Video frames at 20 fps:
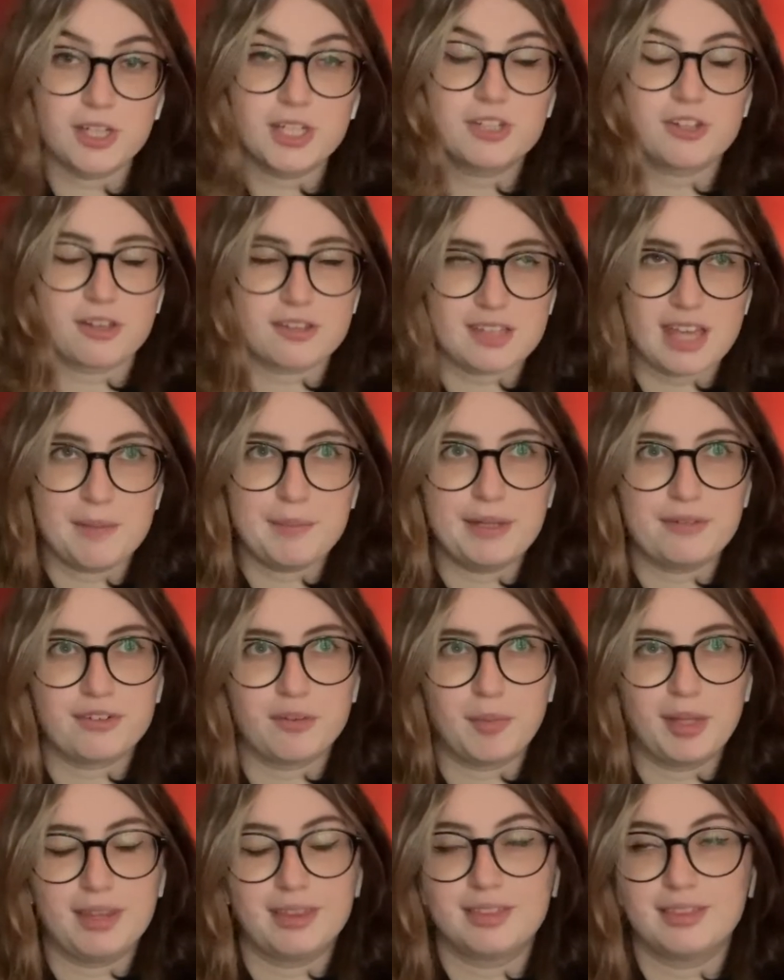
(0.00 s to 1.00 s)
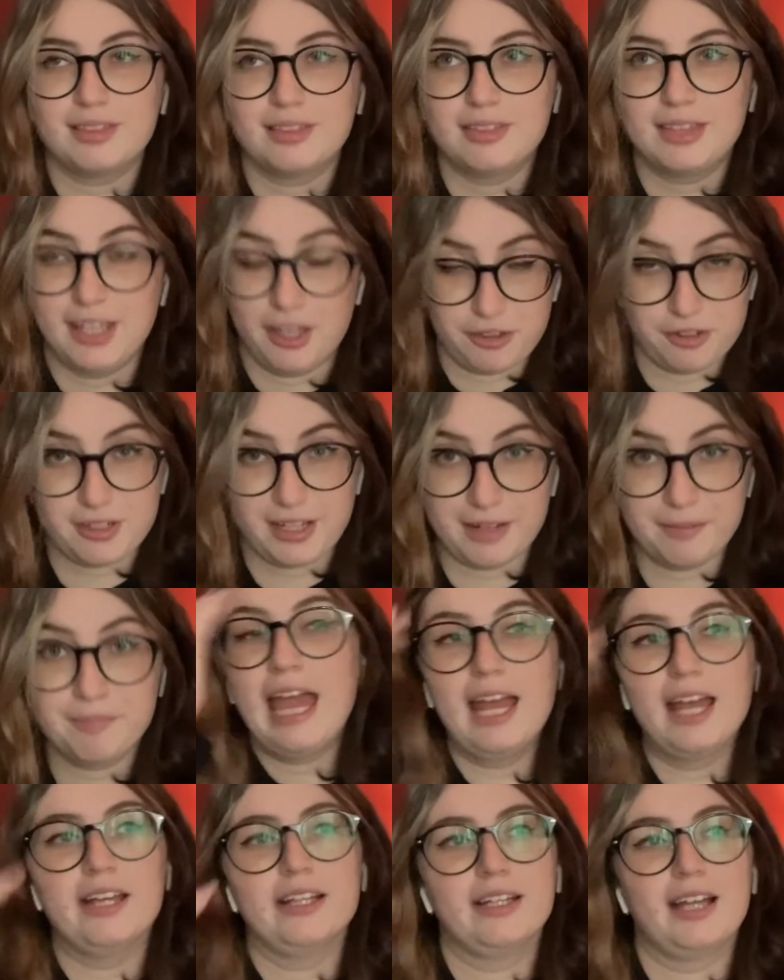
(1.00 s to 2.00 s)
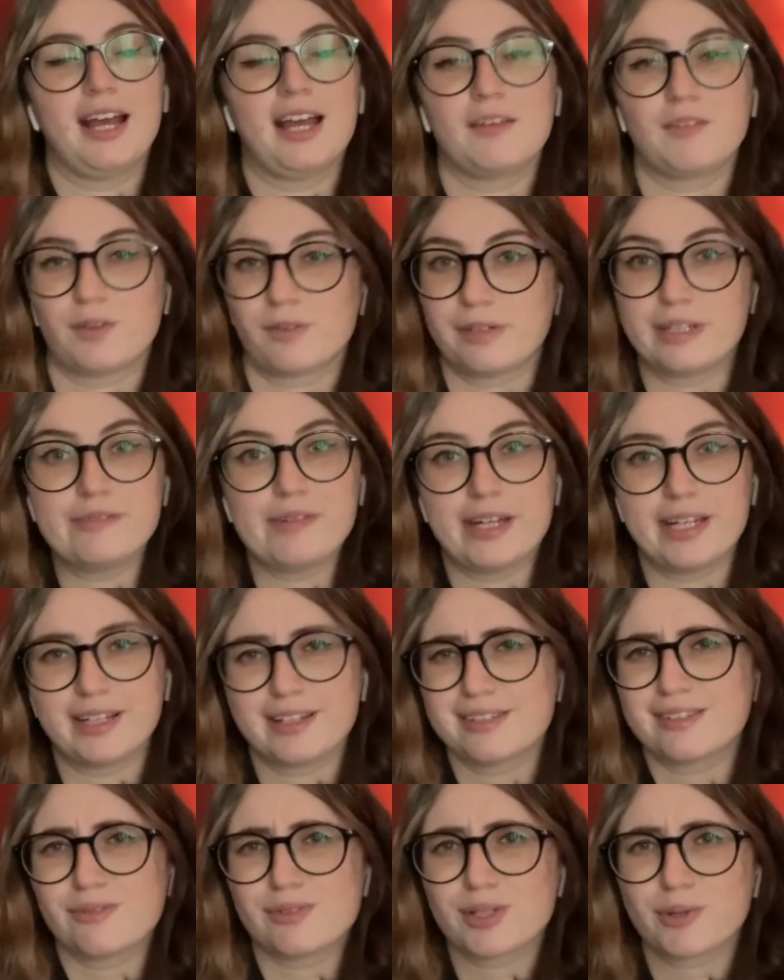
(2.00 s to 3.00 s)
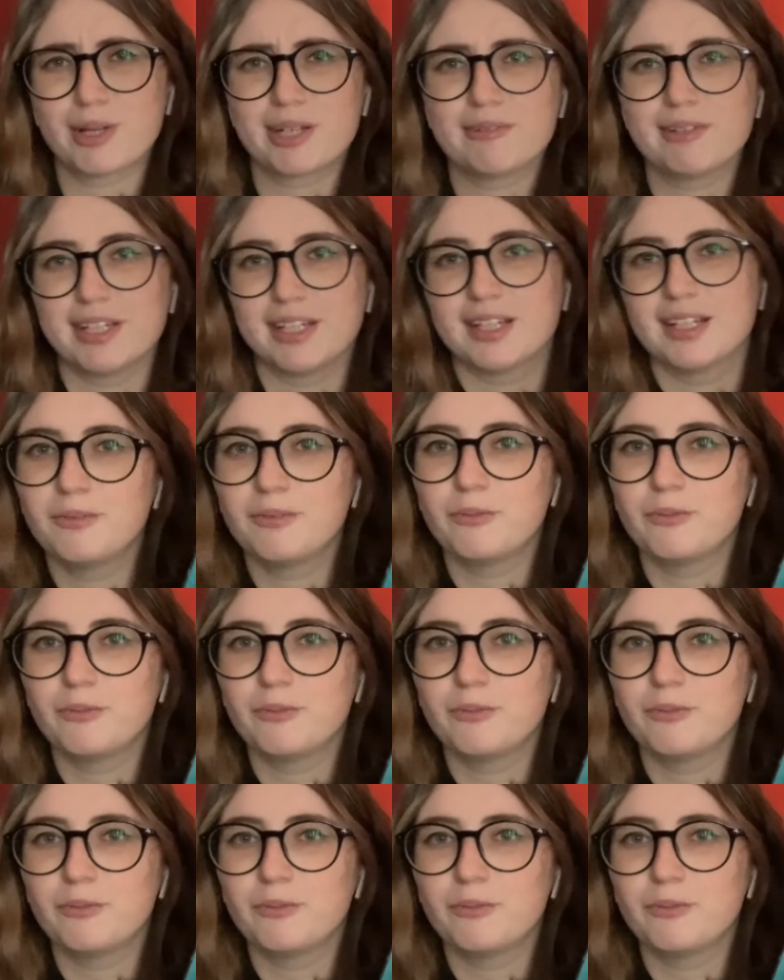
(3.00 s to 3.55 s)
just came in for me the other day, and I already read it because it was a quick read.